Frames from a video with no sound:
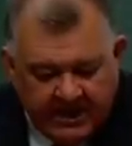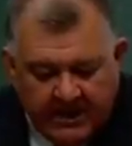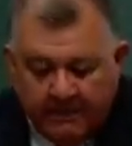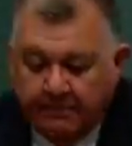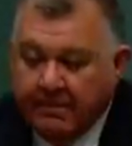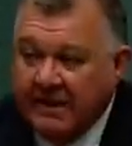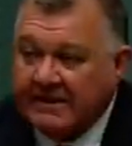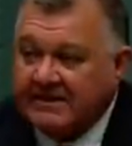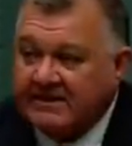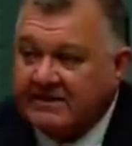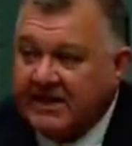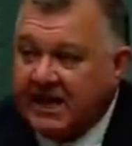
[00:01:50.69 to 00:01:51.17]

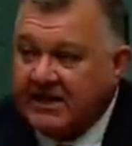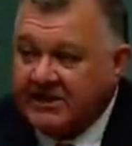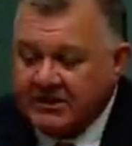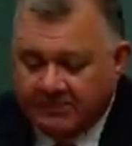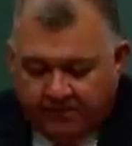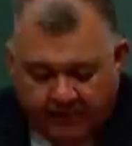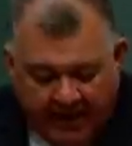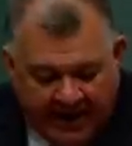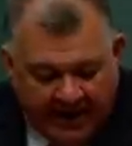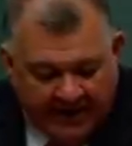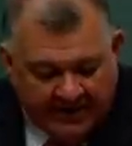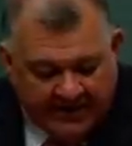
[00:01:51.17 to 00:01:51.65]
but such
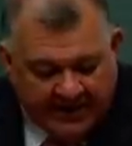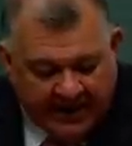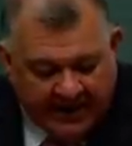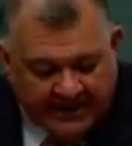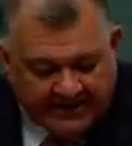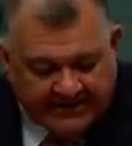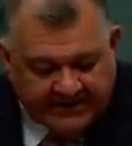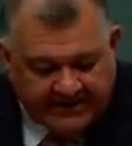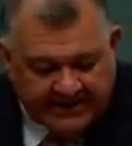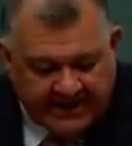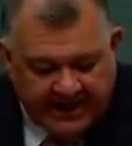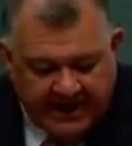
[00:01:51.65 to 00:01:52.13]

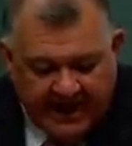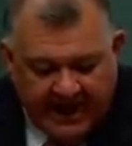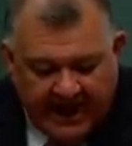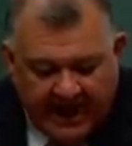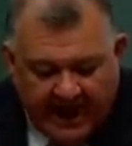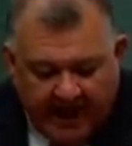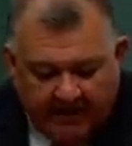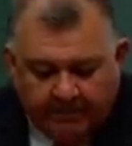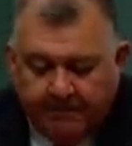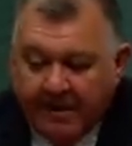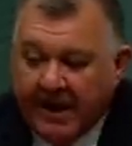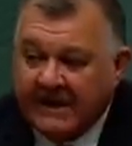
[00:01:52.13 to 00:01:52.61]
mandates
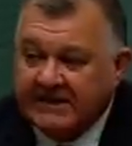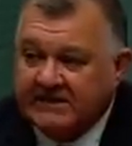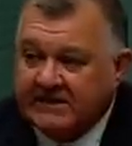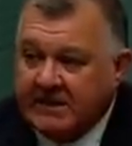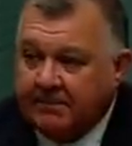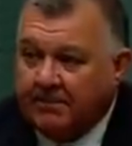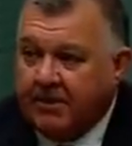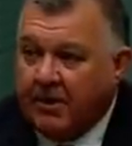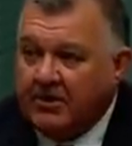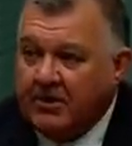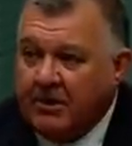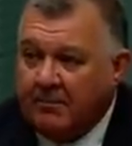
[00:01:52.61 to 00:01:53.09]
are based
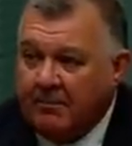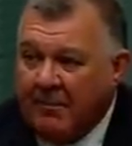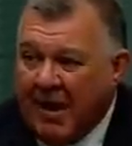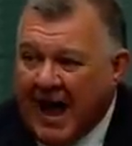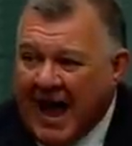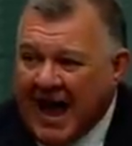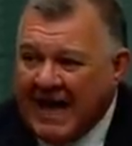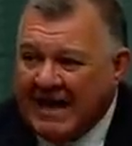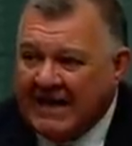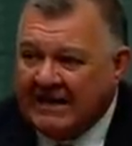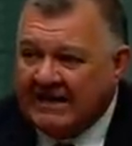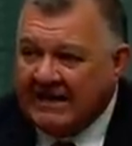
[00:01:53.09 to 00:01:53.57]
upon the
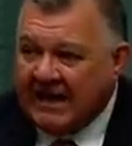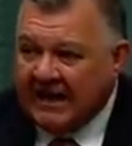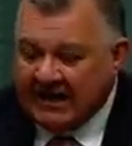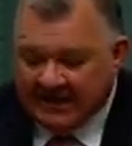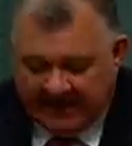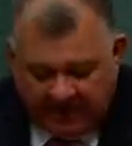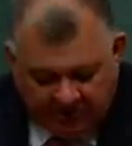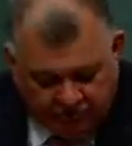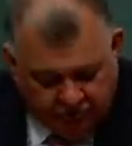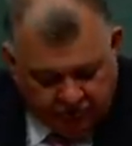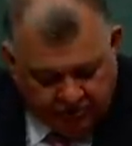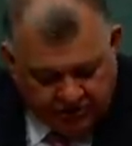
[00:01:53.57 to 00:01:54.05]
marketing
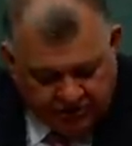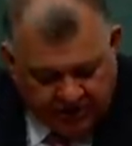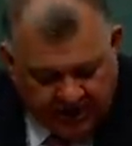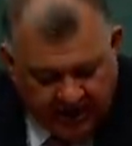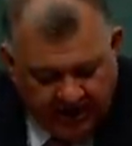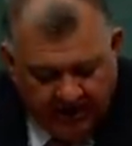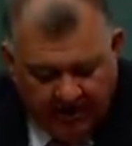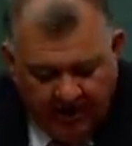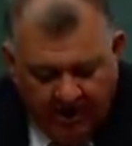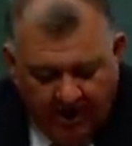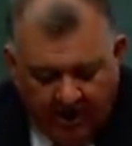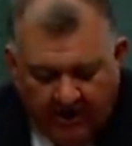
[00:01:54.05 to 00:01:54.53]
literature
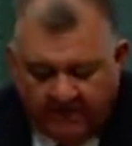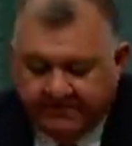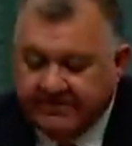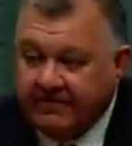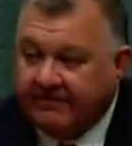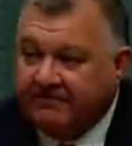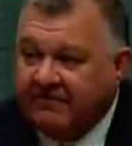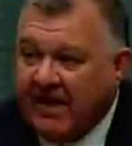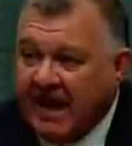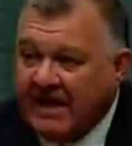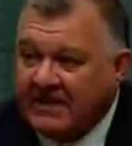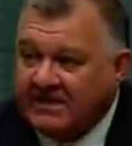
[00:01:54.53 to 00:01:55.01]
of the
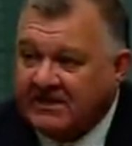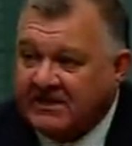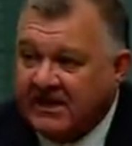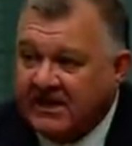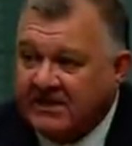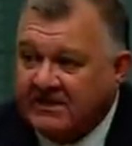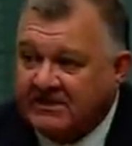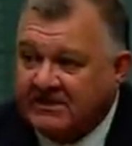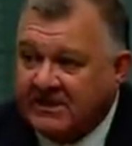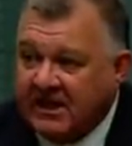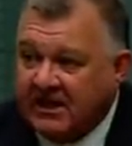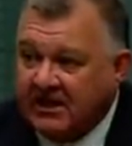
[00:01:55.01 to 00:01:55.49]
vaccine
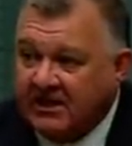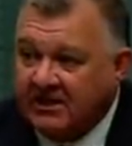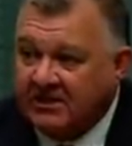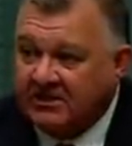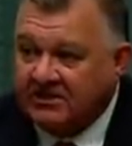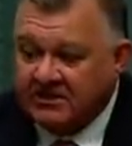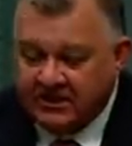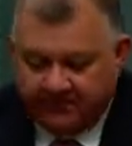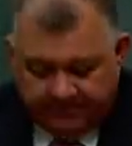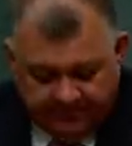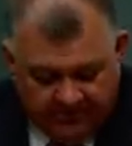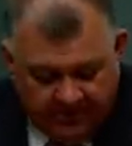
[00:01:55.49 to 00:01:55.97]
sellers,